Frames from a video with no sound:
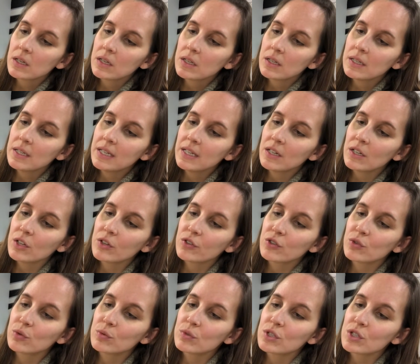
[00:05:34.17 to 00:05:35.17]
needle
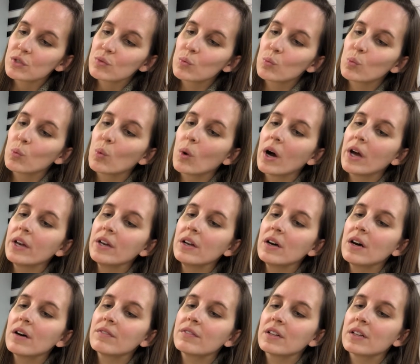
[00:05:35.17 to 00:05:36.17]
through just one
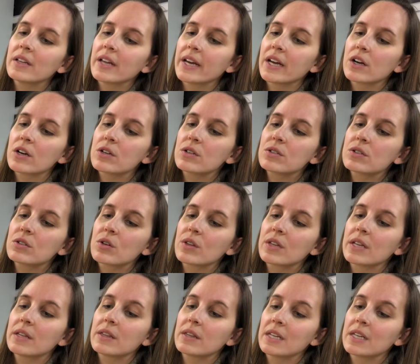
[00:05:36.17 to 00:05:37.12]
of the layers so that